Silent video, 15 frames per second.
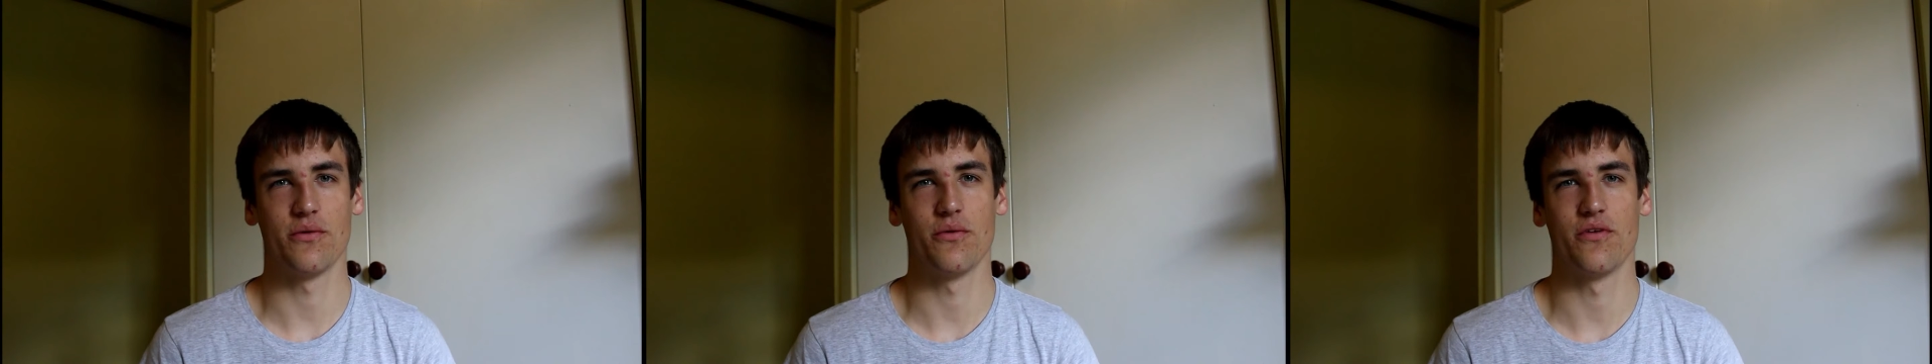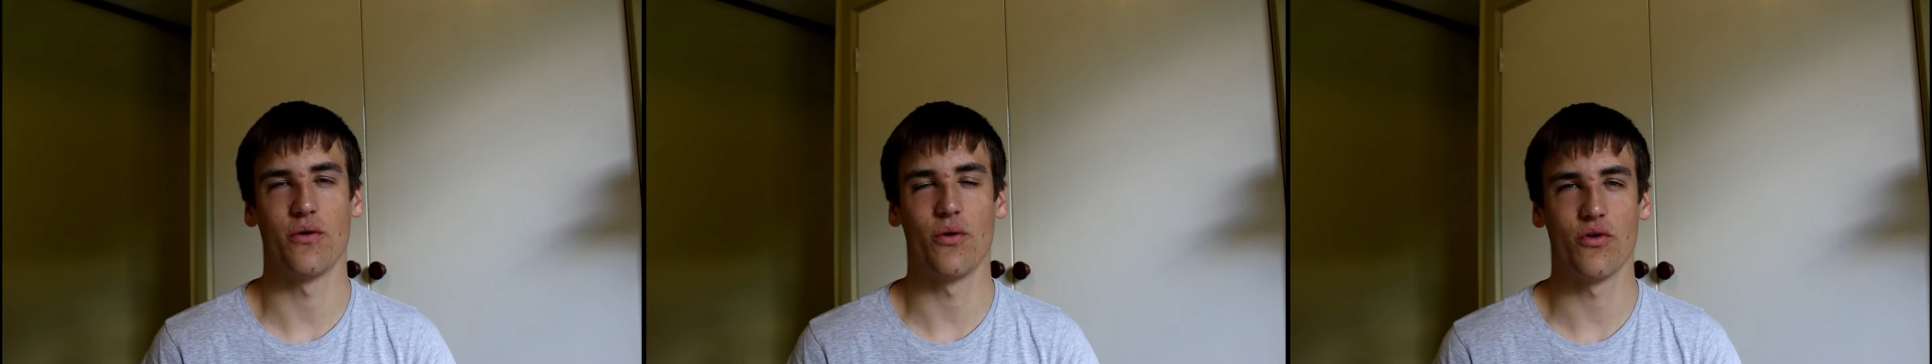it
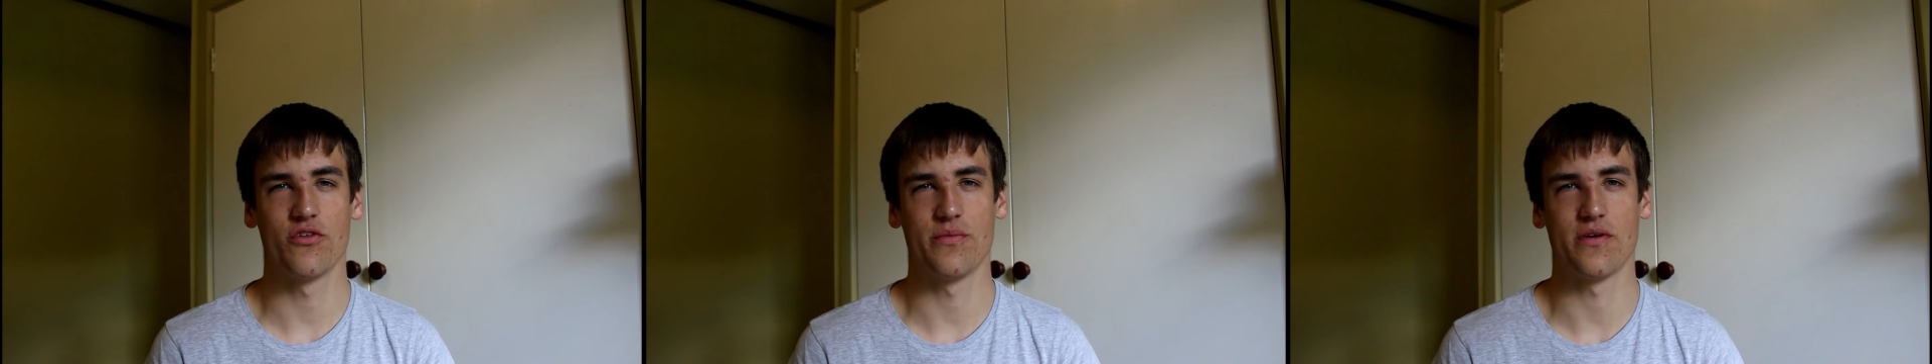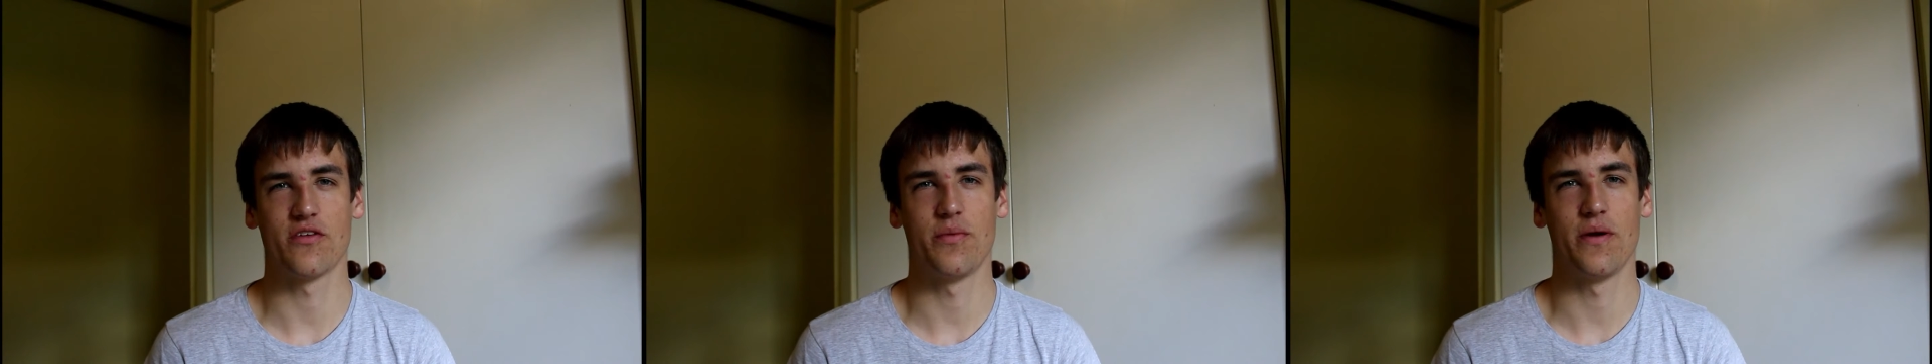was an
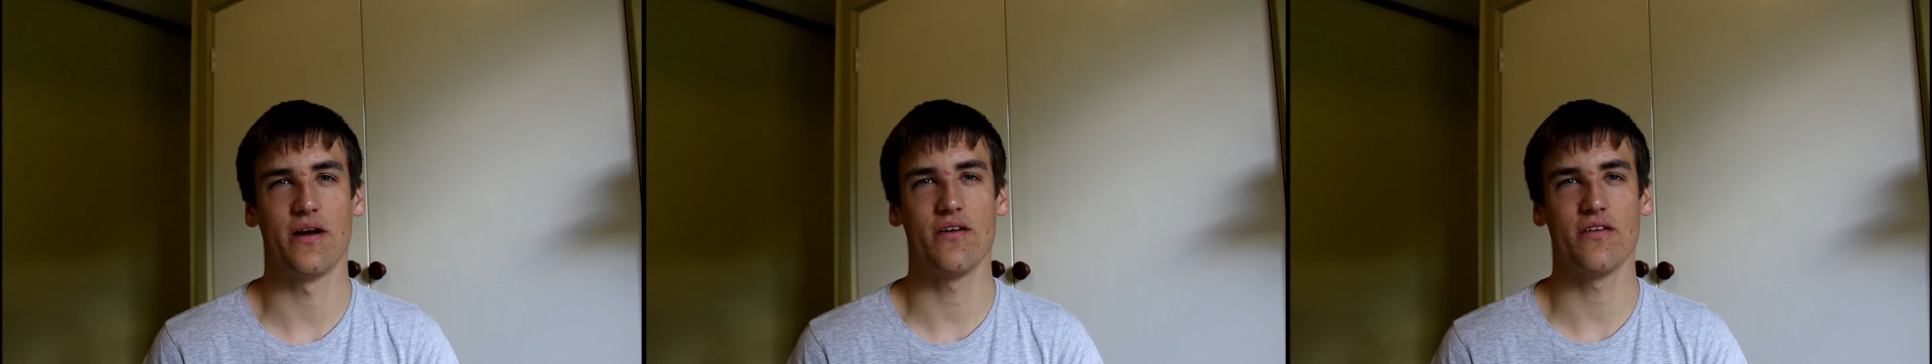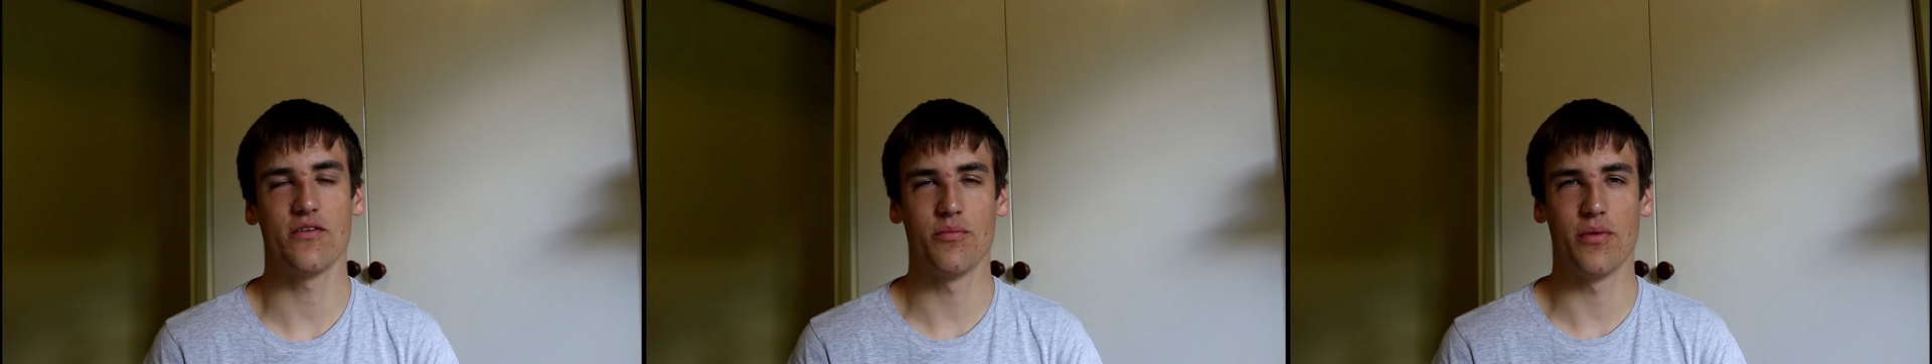awesome
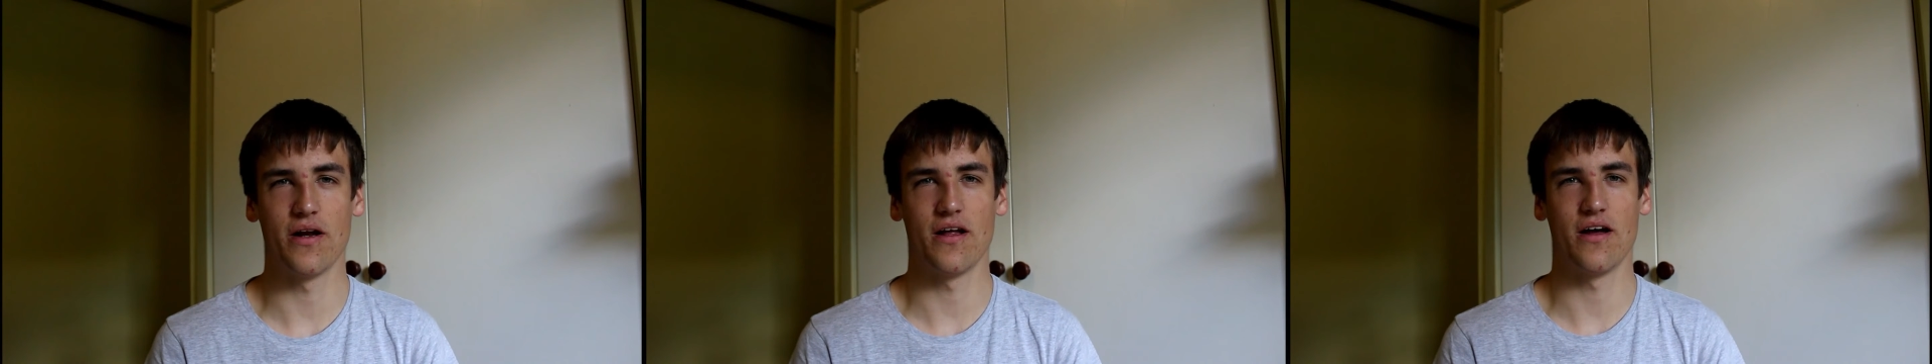experience, but